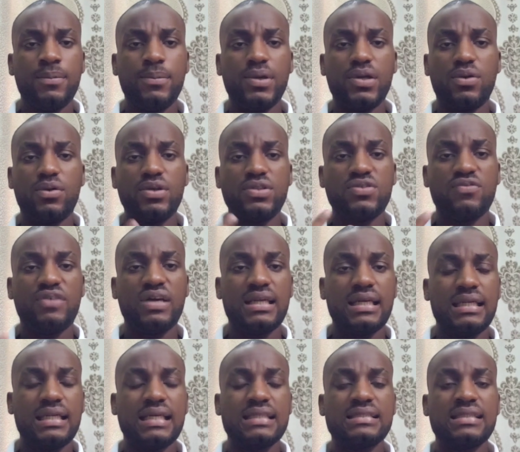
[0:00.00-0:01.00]
But you're going to
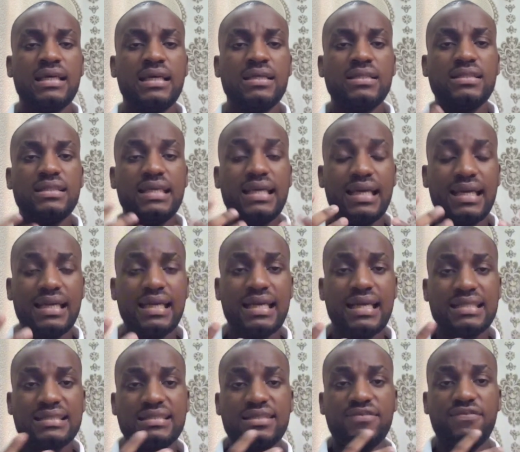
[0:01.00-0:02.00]
find out that the
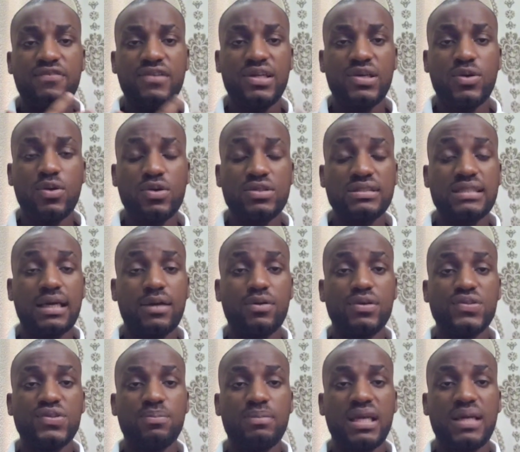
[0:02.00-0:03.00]
headers, the flick-ons are
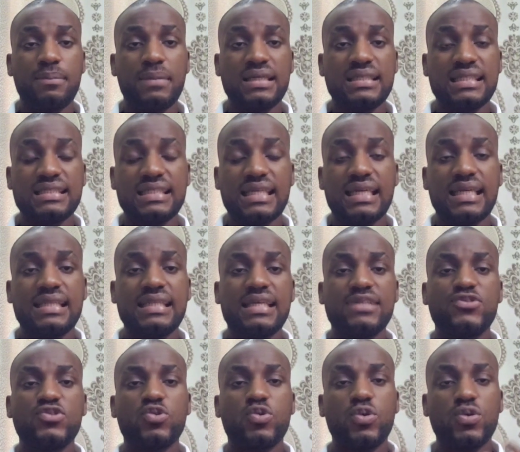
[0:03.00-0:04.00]
going to make Manchester
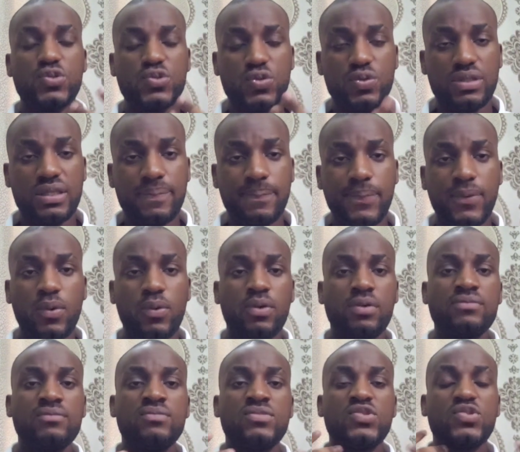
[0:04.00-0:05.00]
United to control the ball,
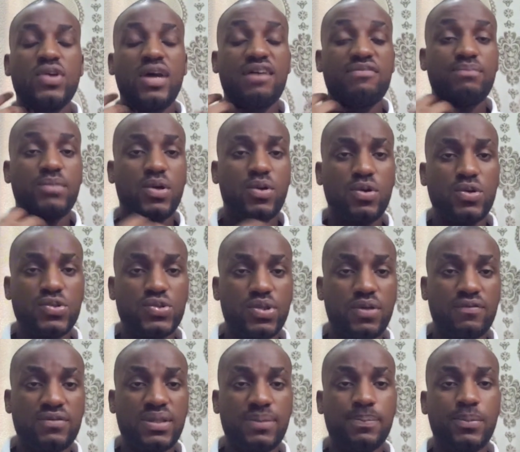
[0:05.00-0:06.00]
to have more
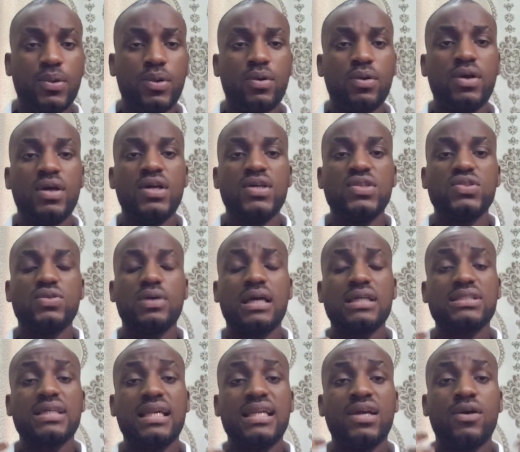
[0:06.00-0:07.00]
control of the ball, to
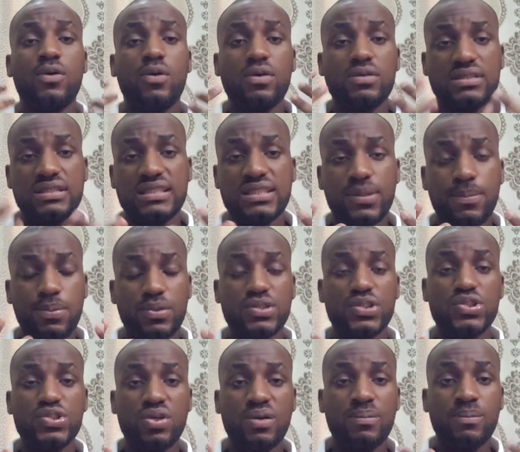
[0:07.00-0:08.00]
actually hunt the
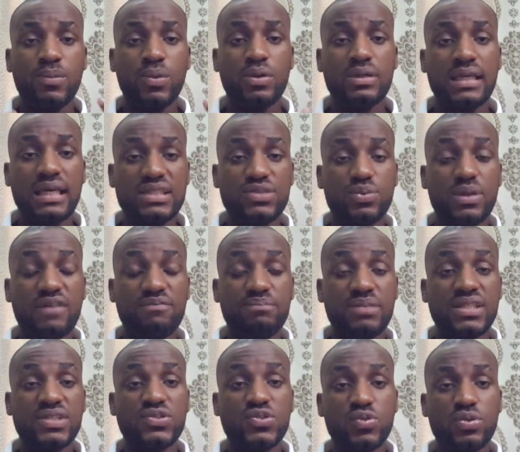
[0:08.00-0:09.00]
opposition more that we have
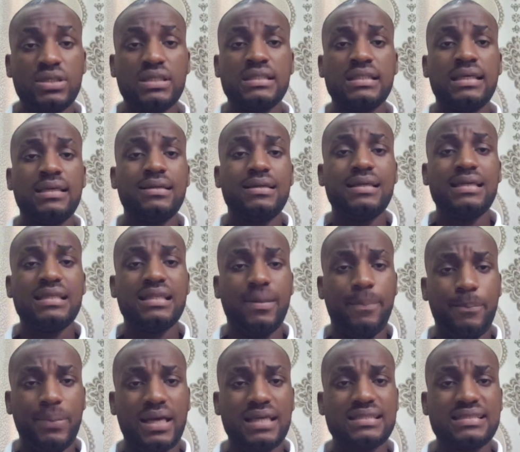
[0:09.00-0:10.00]
been doing in the
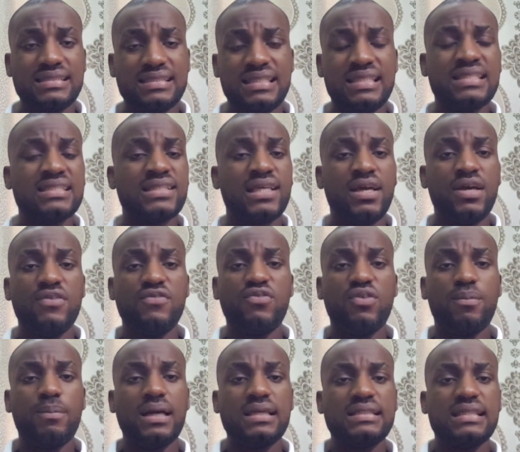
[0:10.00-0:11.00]
past years
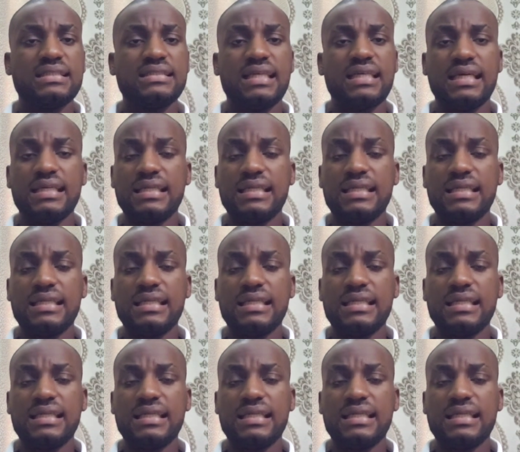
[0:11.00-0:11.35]
for Manchester